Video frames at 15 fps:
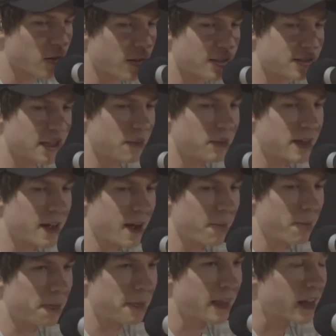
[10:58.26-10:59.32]
on the same time.
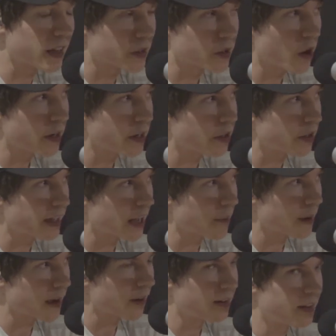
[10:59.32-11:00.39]
Then Guitar Hero came
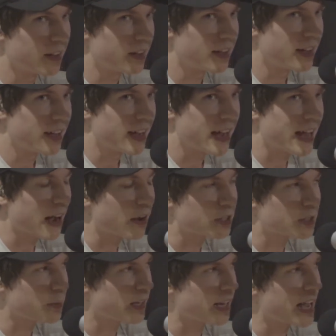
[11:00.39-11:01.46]
out, and I would
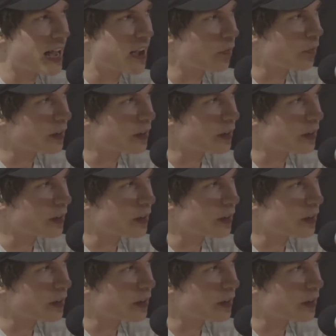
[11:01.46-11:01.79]
spend every